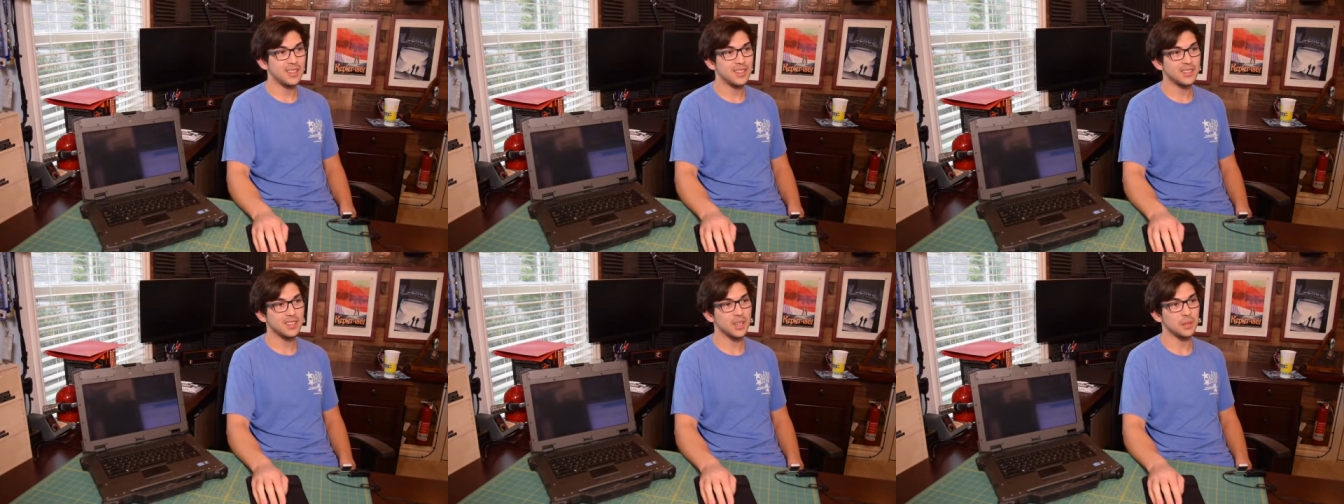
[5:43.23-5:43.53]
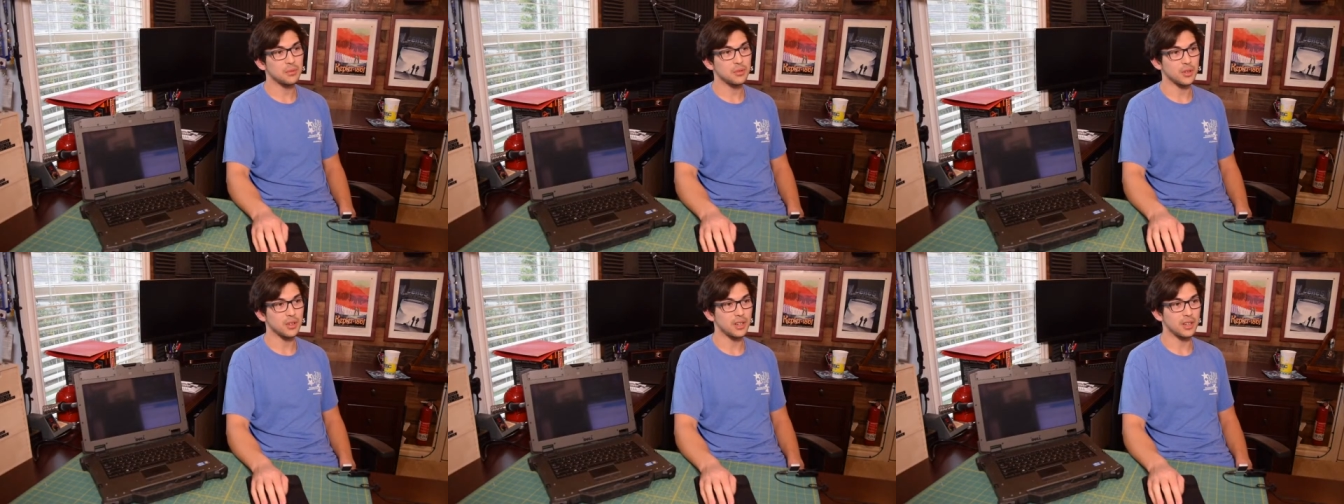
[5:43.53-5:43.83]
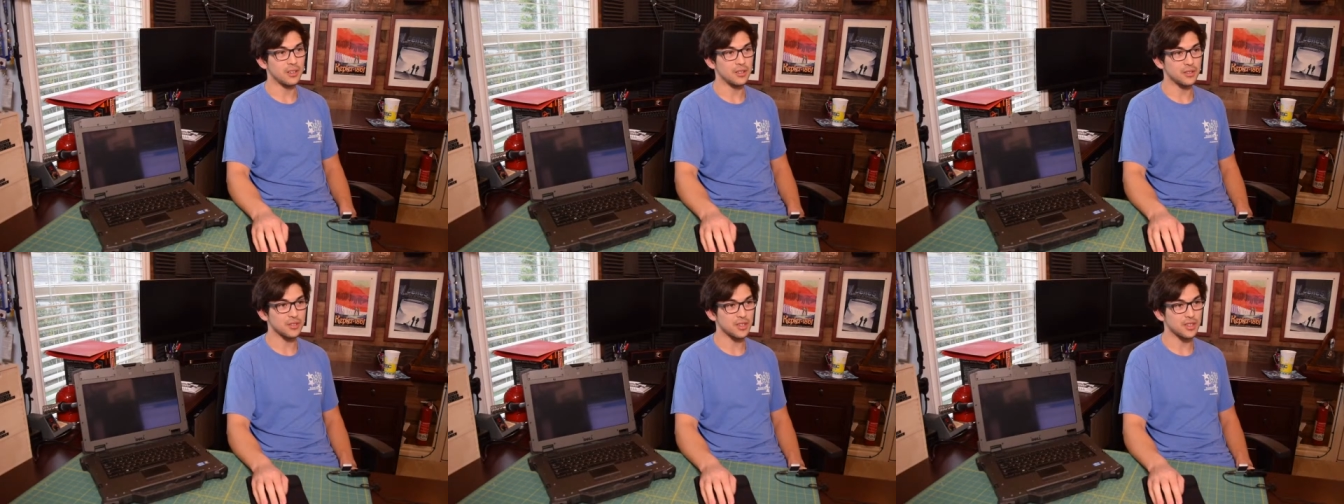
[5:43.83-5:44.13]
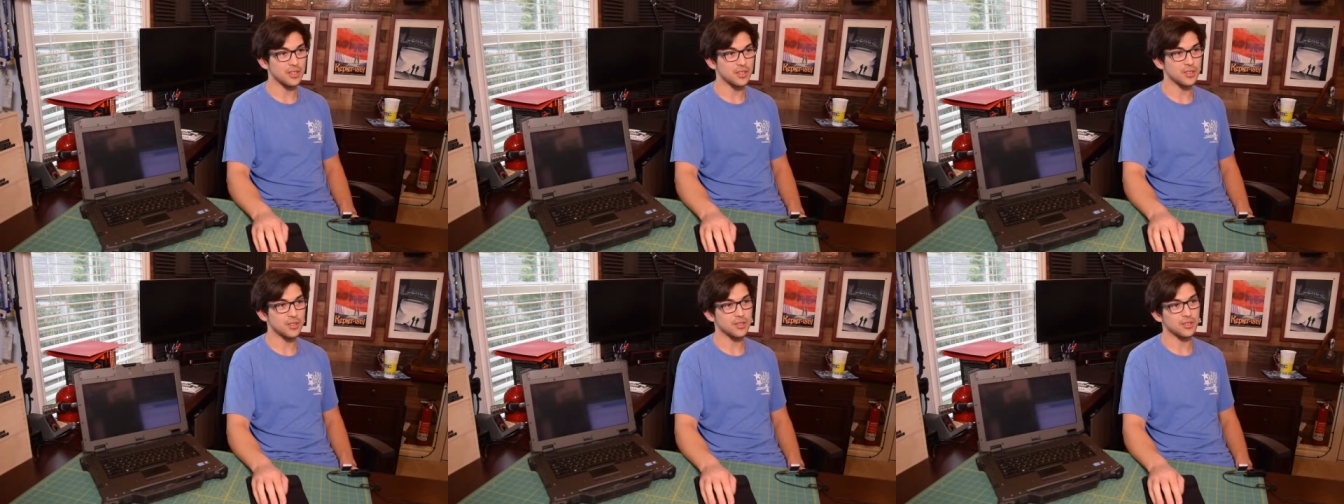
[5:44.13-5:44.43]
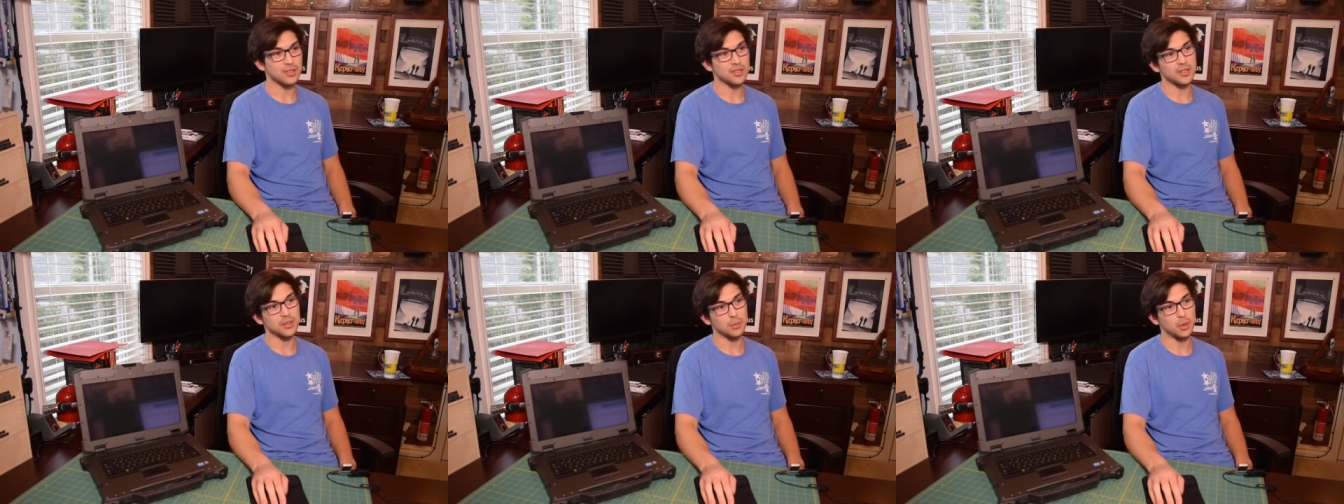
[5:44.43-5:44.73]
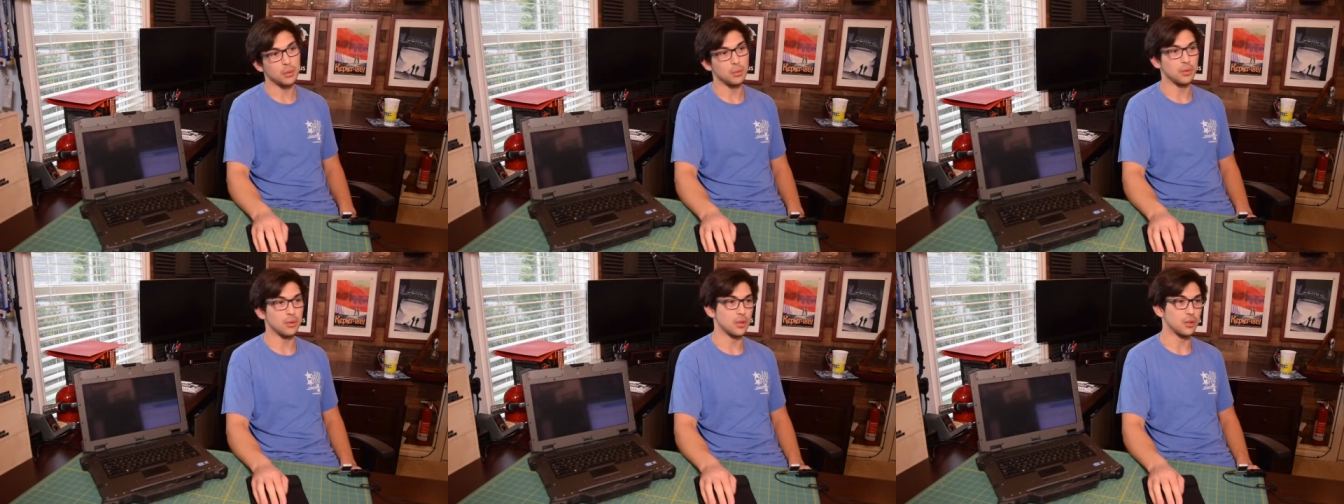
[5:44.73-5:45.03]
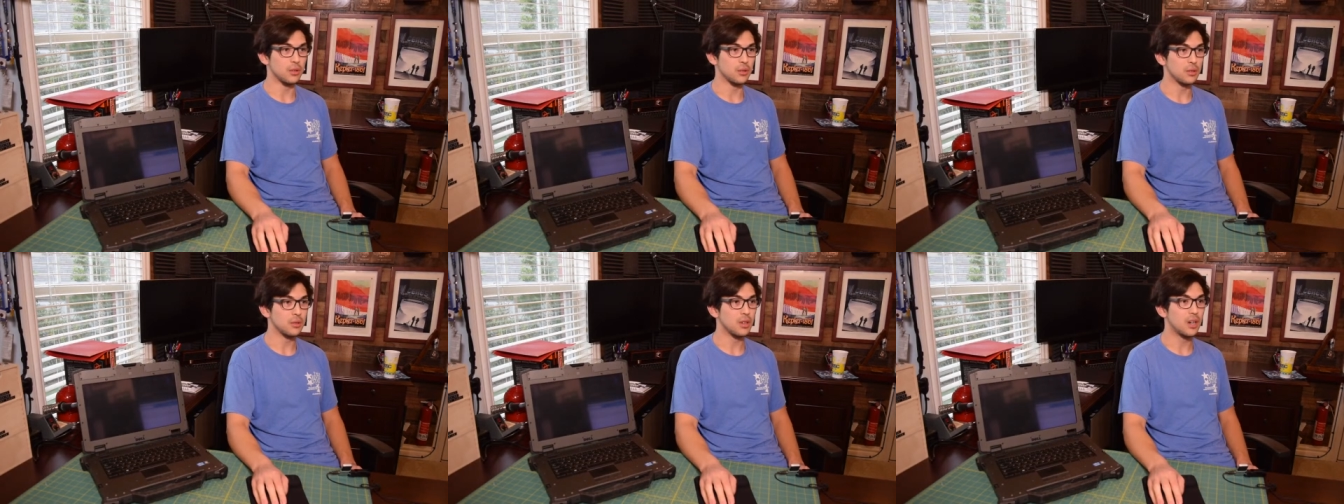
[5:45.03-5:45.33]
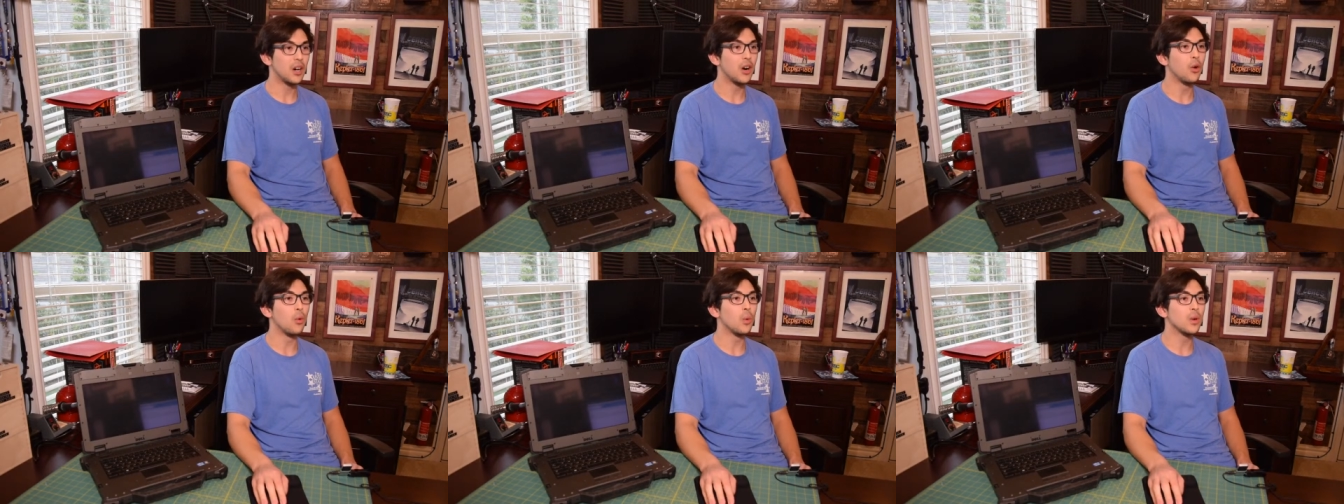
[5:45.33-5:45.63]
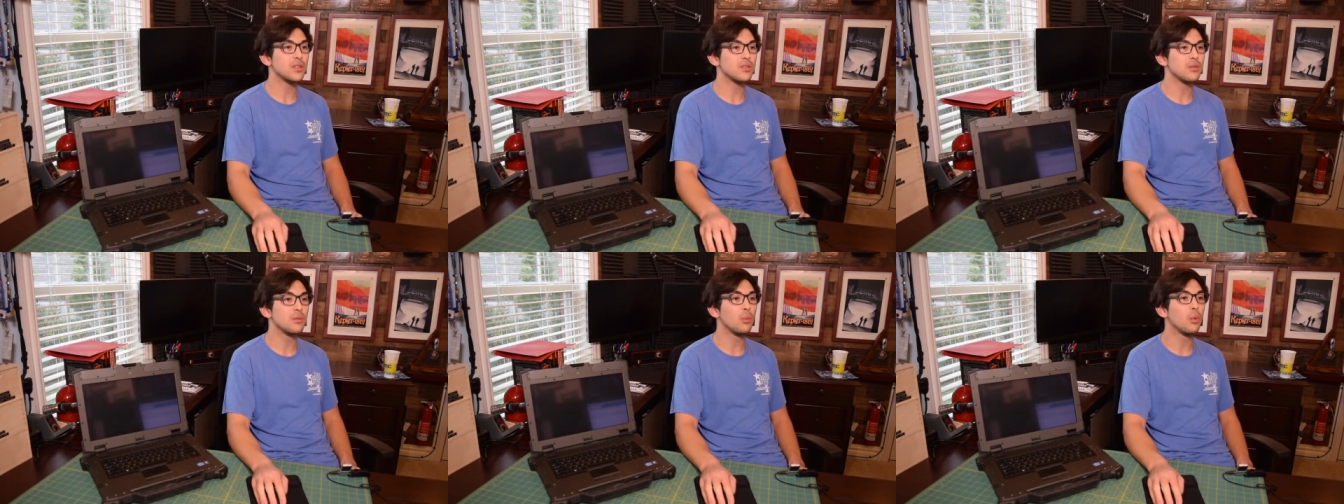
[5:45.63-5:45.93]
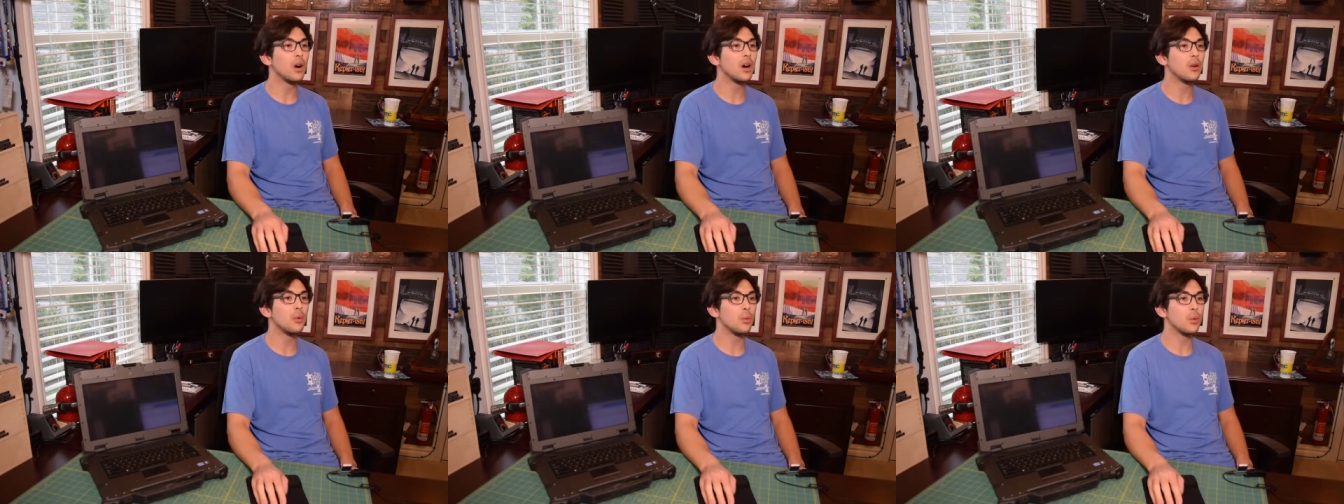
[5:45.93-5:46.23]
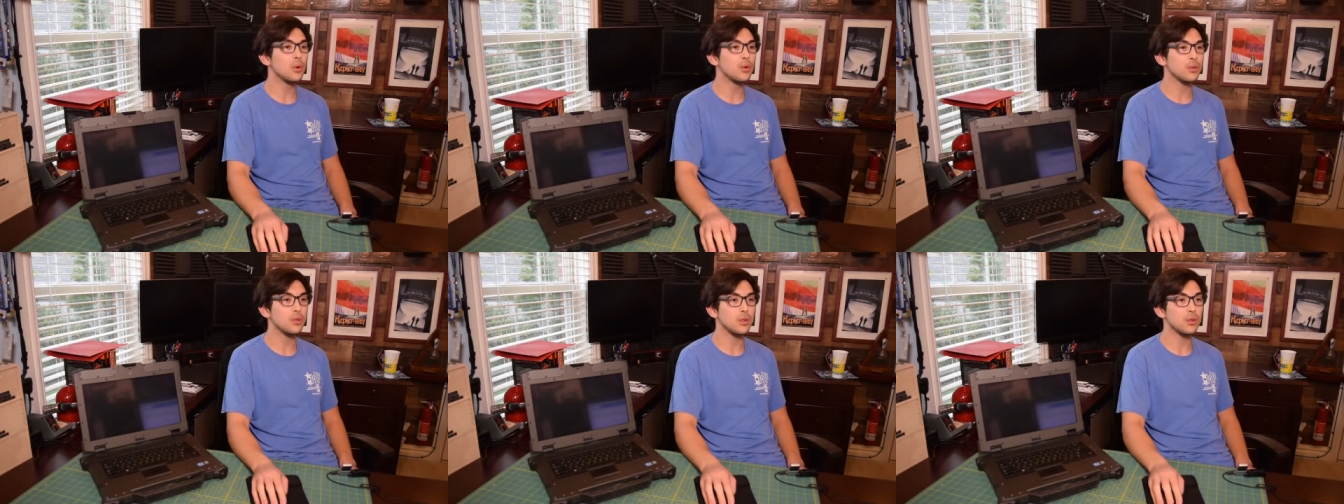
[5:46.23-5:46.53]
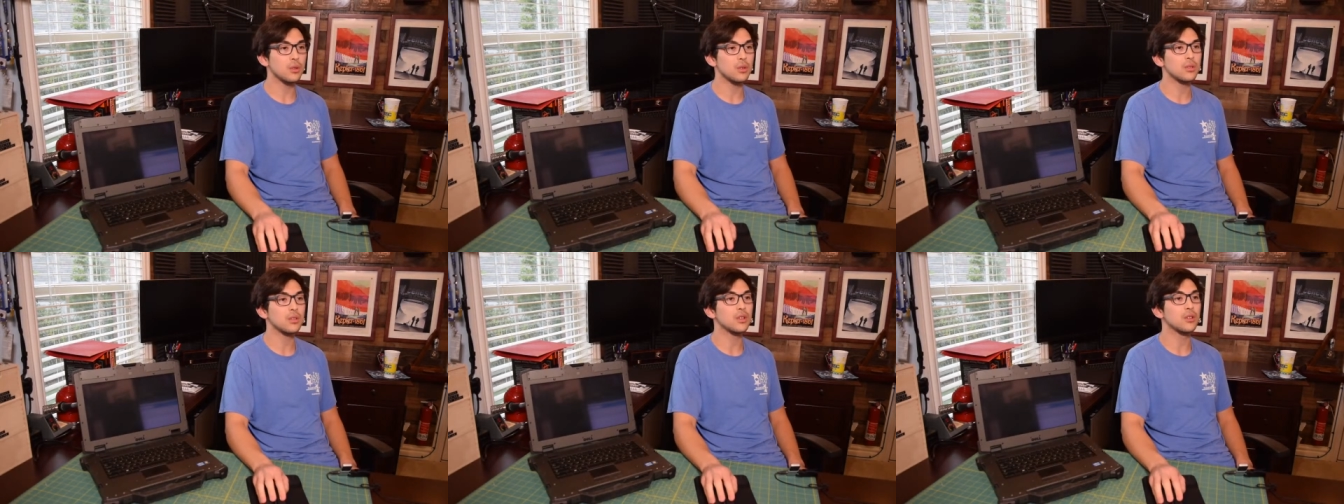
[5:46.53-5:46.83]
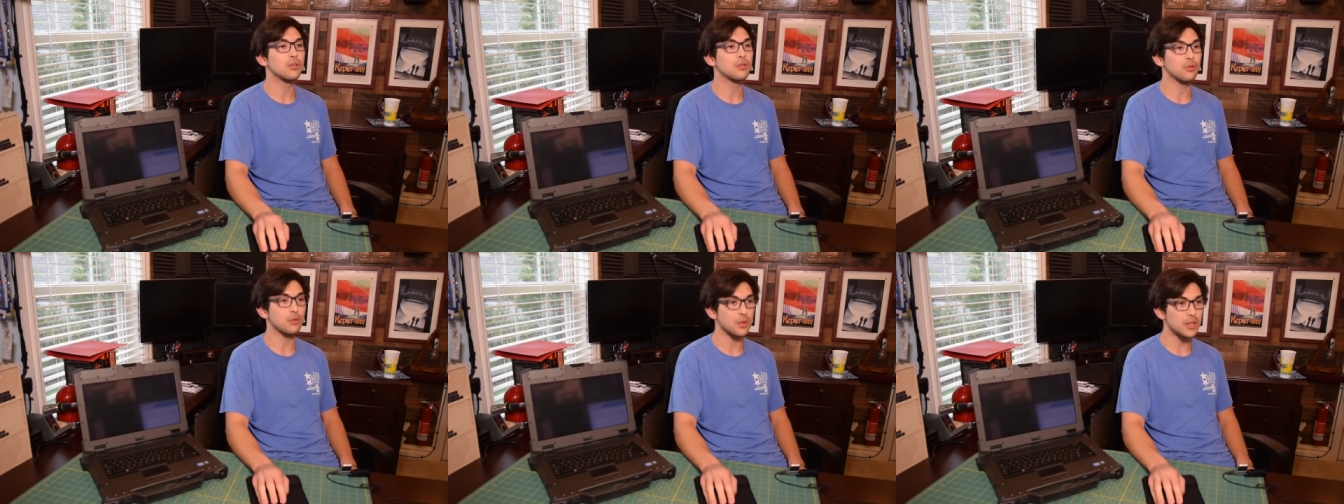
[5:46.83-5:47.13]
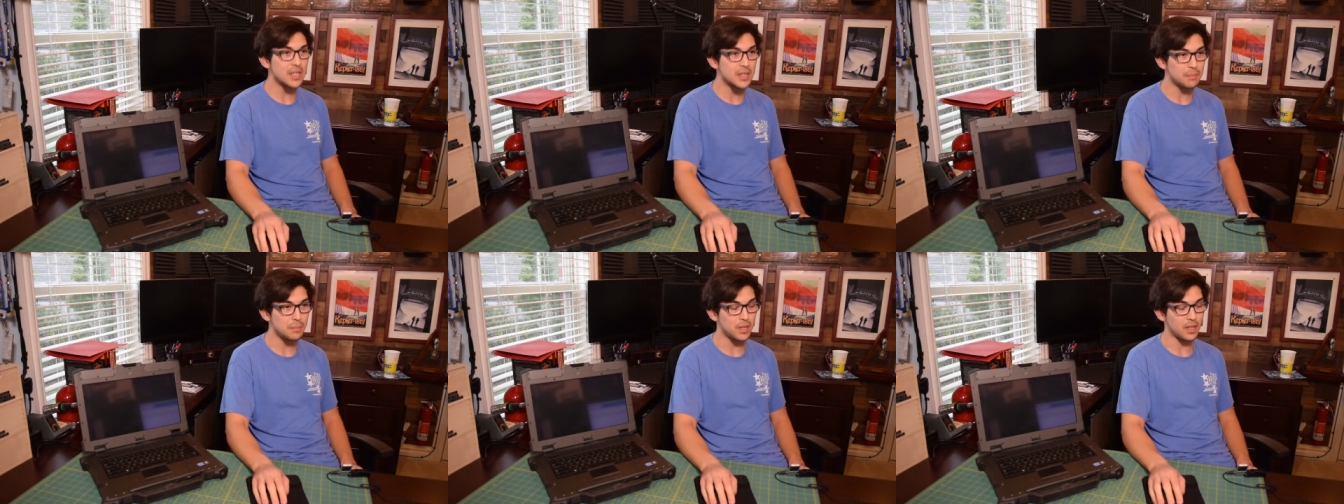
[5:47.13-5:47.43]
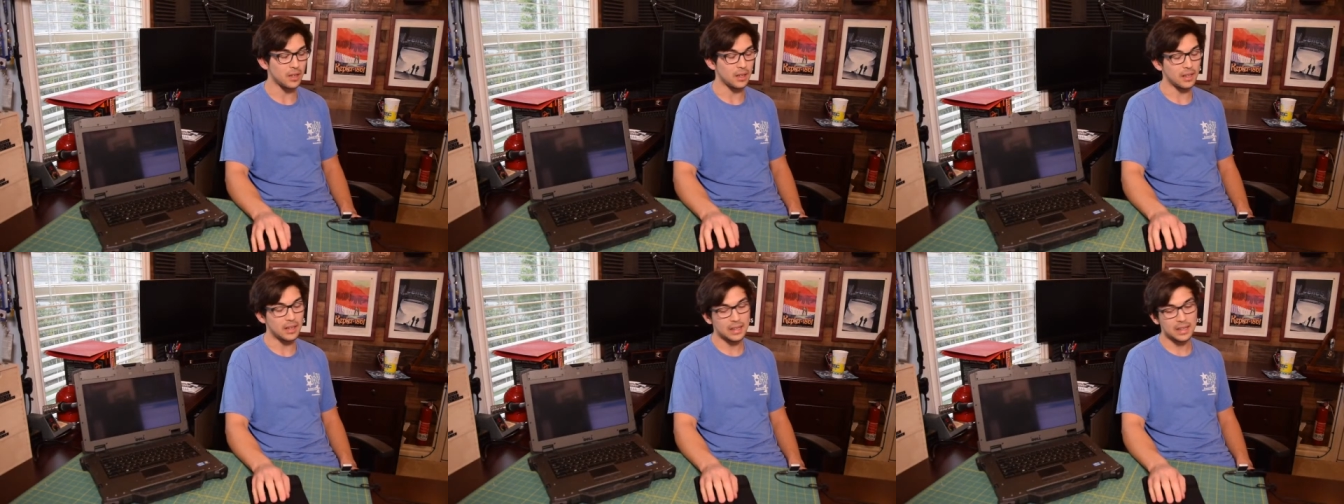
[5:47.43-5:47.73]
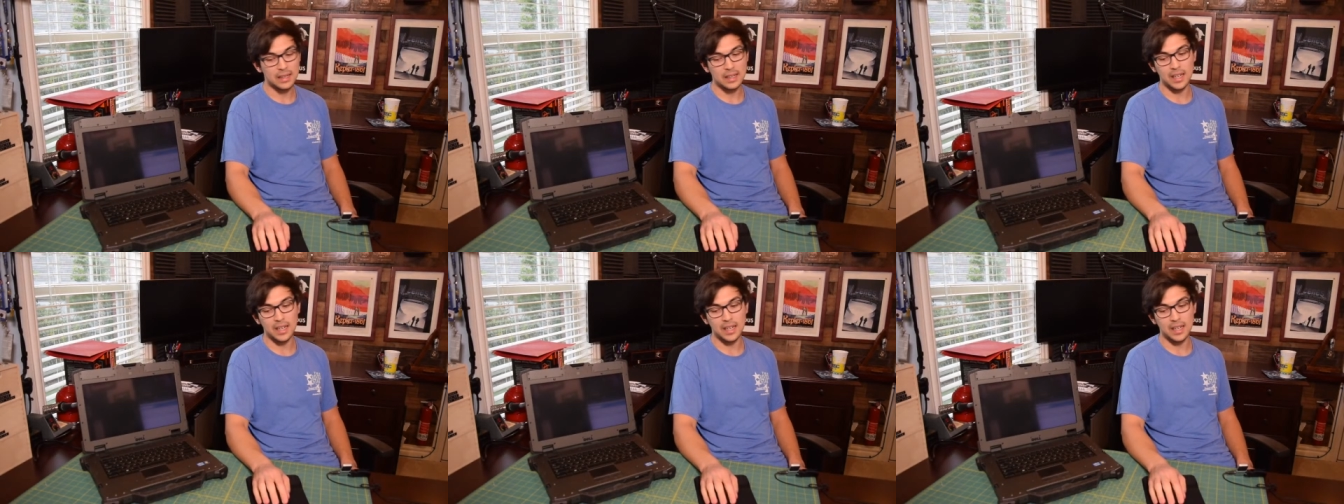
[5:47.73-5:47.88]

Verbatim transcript: time for a hairdresser. What will your oh what what will your degree be?